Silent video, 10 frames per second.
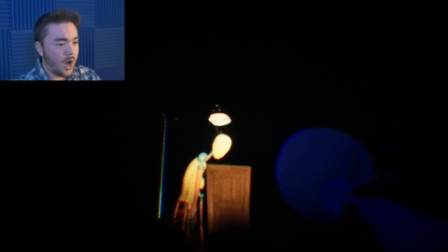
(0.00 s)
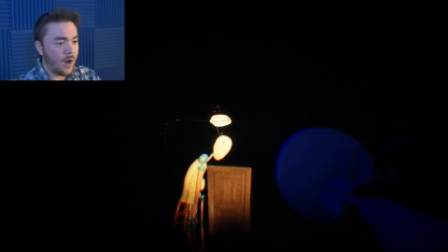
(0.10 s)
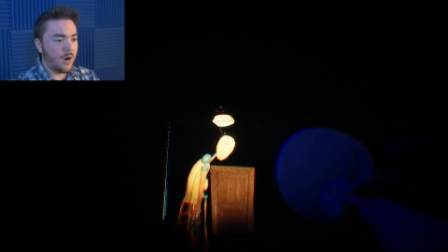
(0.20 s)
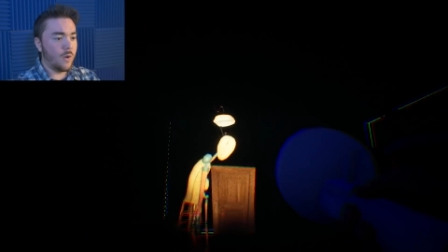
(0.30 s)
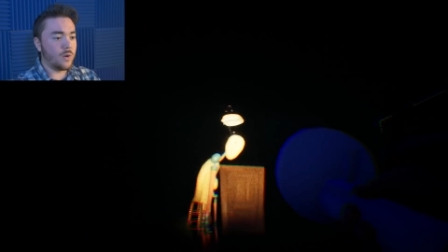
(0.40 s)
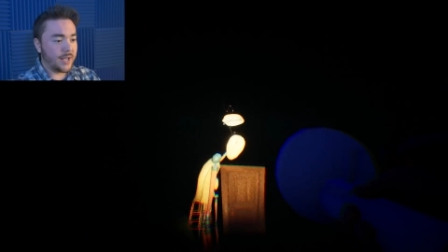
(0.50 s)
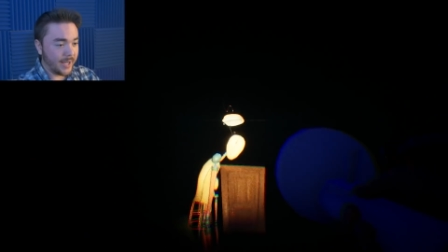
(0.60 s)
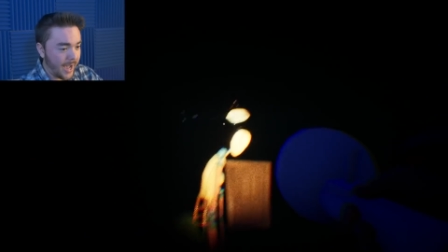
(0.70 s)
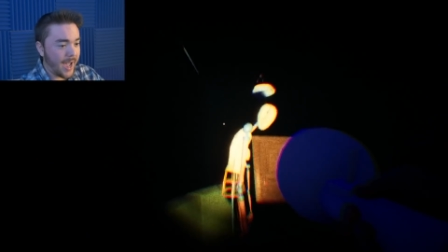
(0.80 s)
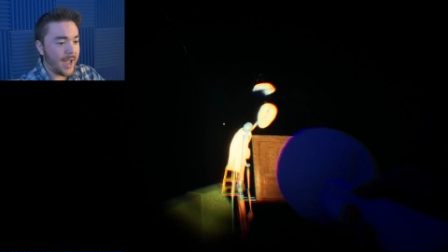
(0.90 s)

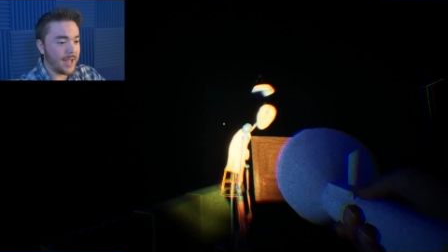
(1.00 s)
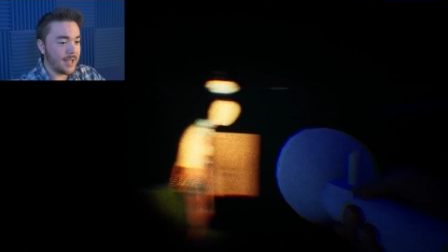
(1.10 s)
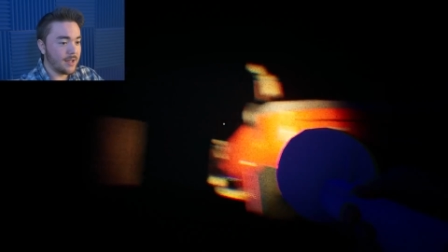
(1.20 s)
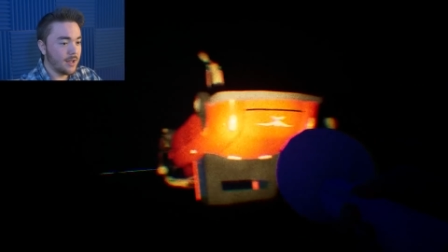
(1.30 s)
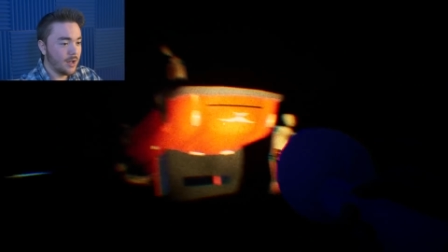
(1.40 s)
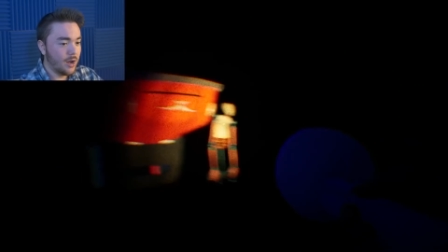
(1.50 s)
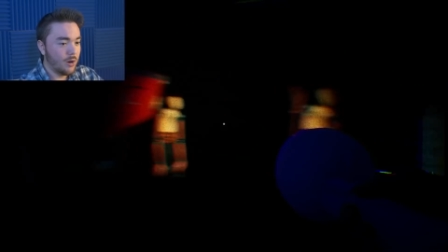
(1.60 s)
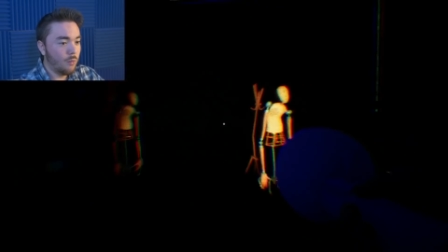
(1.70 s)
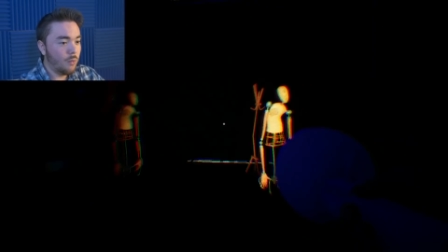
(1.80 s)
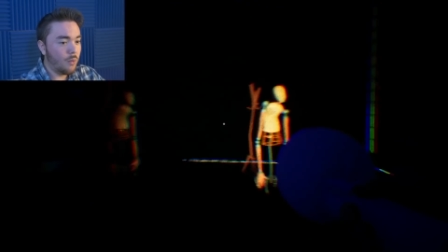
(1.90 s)
Okay.
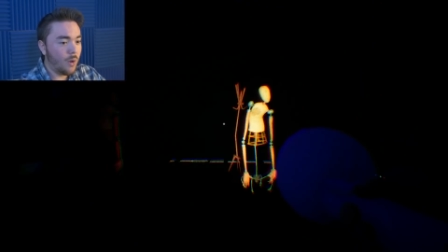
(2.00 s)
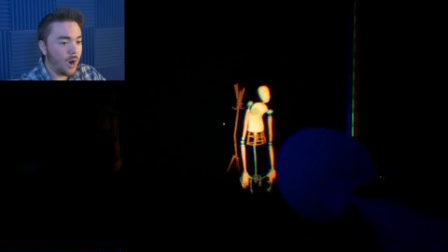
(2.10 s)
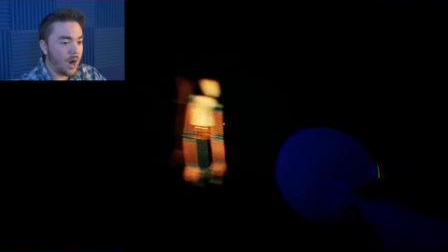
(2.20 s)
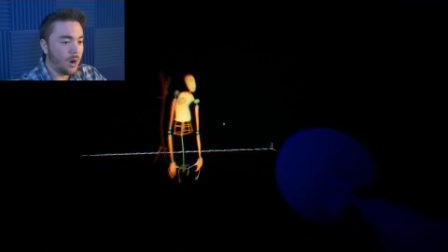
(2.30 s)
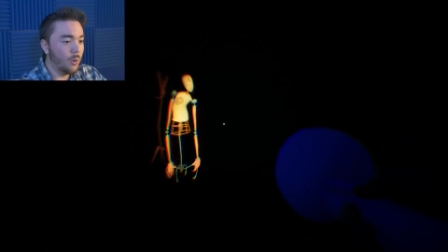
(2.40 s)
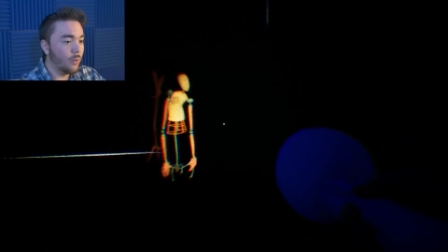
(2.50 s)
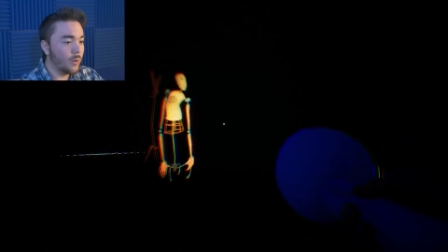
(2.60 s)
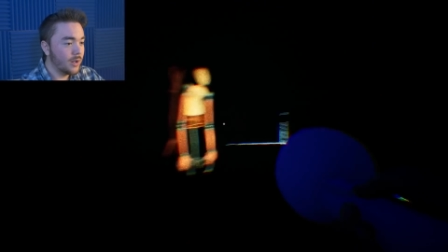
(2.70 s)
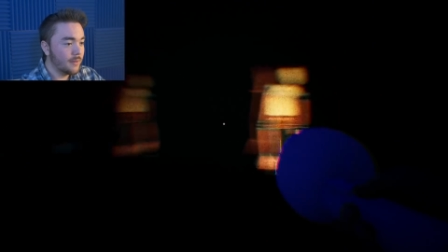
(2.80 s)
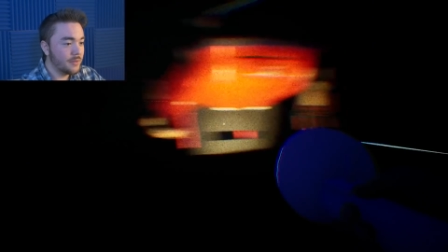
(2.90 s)

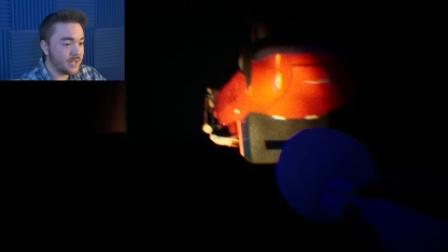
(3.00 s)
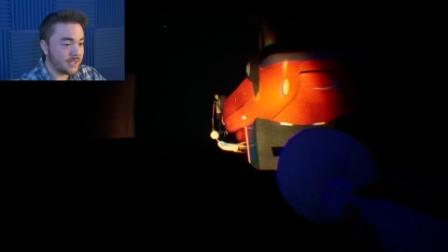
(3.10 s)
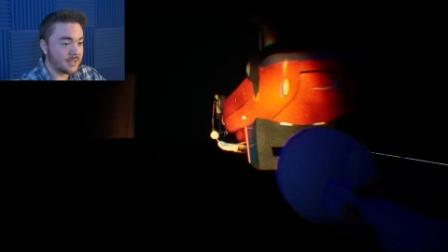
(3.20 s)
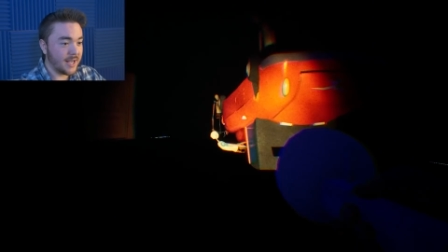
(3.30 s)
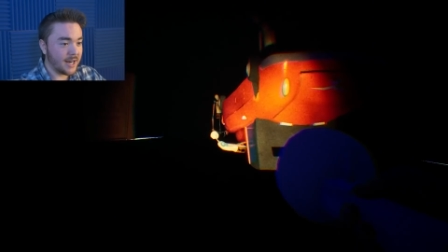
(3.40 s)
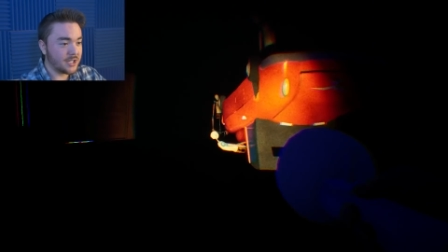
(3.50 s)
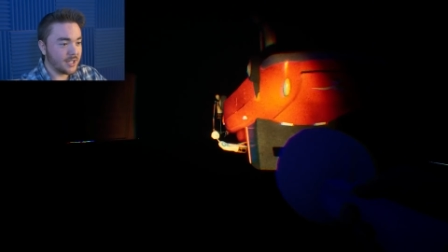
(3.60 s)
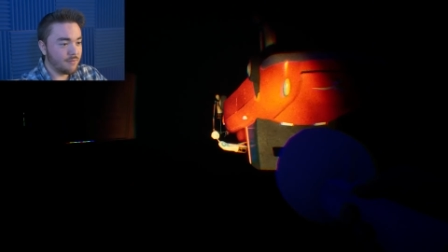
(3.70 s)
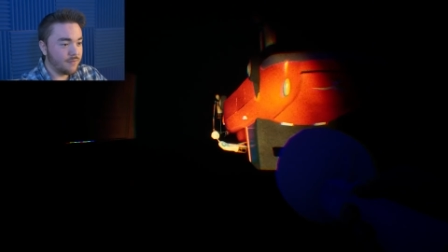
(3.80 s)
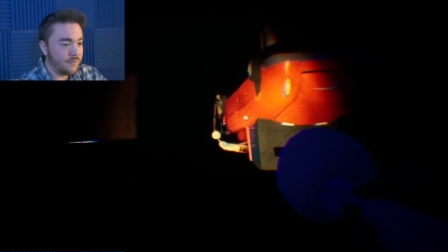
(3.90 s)
Whoa. This is
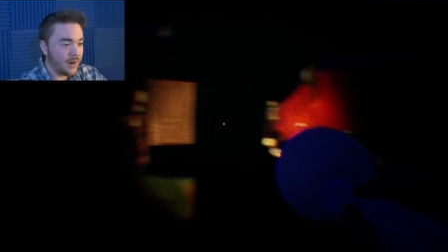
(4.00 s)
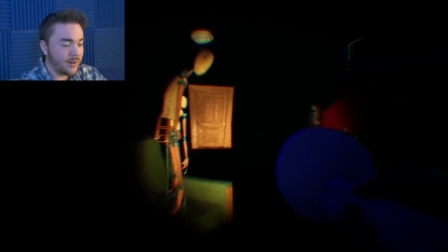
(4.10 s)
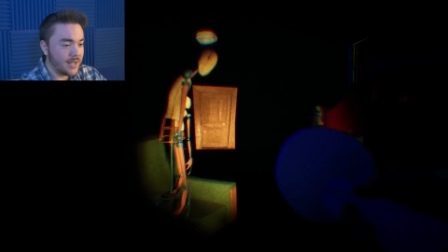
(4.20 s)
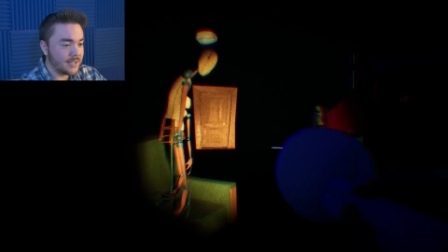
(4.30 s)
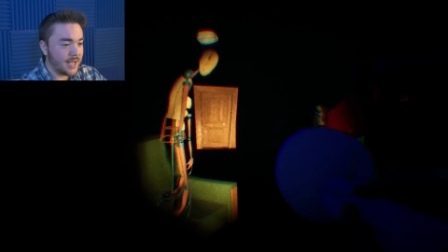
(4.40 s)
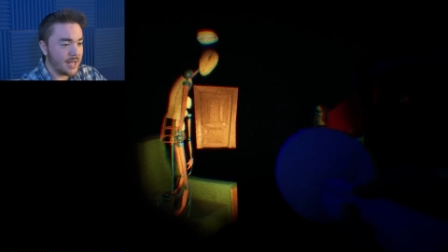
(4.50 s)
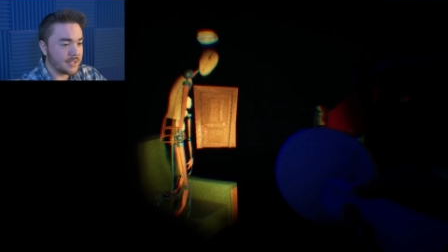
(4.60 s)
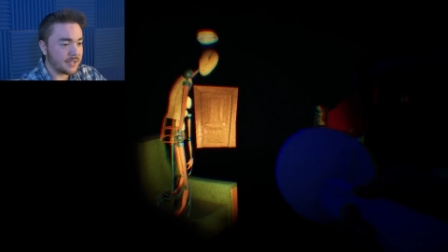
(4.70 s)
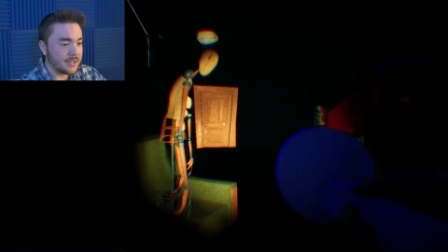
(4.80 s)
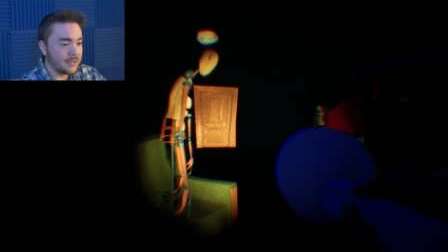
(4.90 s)
actually very
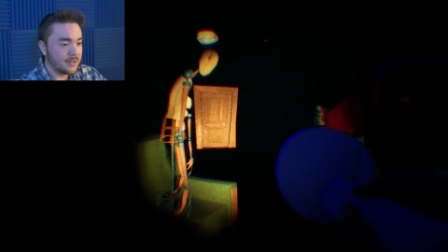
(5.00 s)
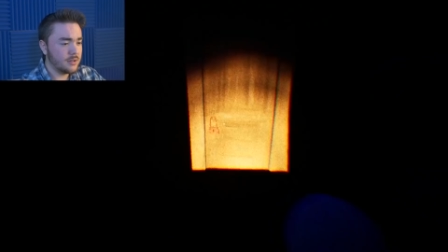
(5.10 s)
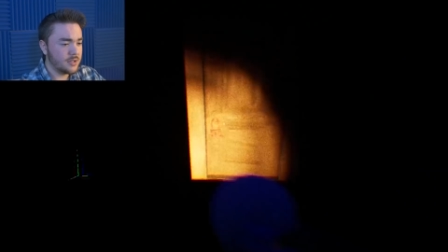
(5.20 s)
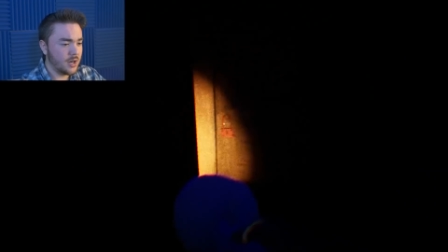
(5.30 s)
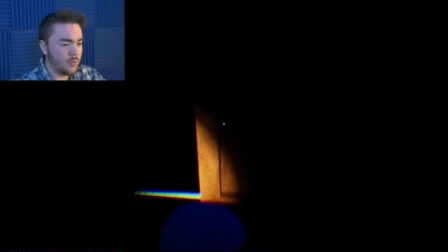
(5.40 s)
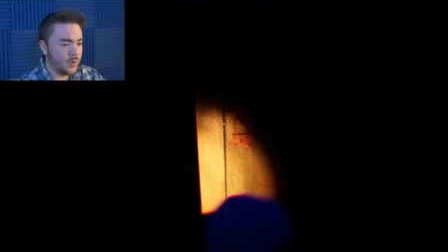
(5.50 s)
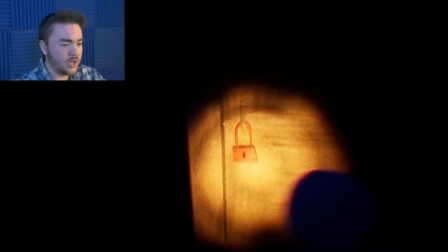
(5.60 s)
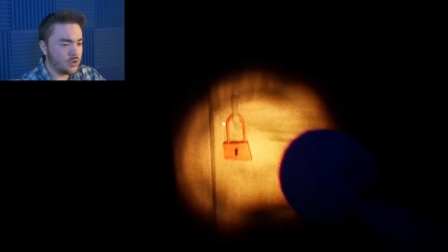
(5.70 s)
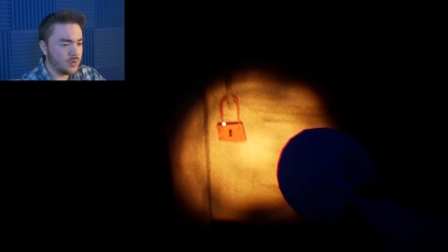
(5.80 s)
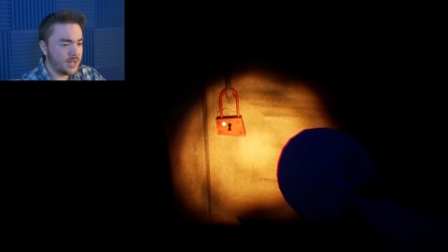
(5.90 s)
intense. So
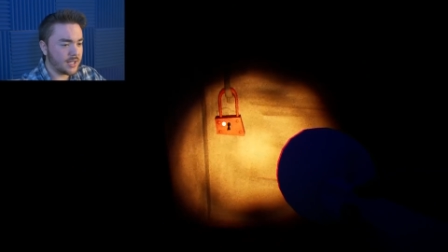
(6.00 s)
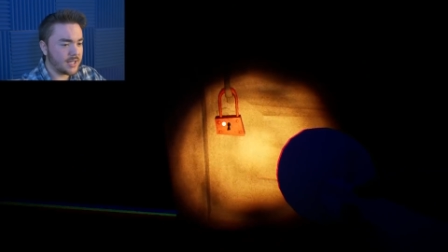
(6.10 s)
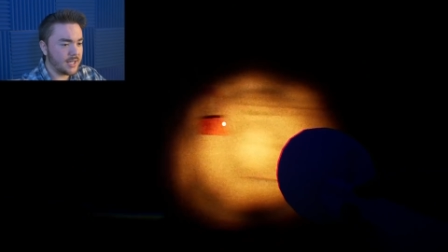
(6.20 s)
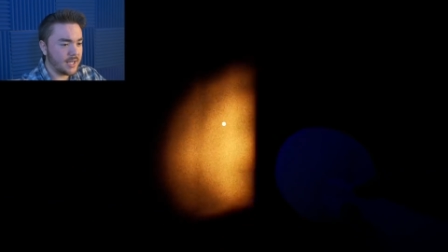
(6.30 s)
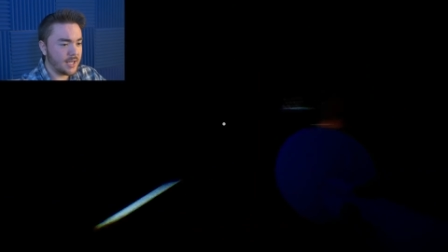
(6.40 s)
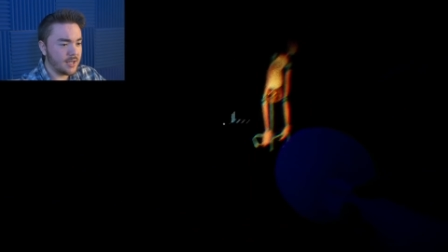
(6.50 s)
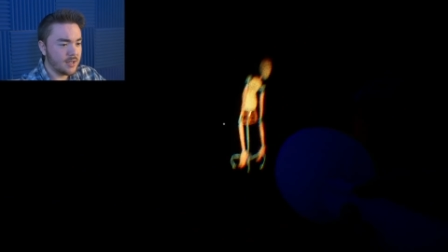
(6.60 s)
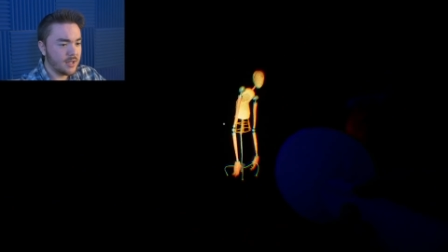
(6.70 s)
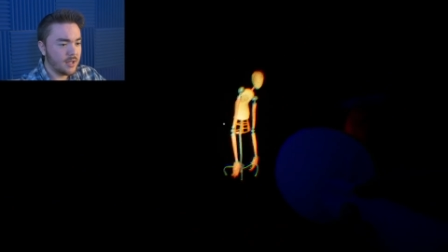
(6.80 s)
we do need a key.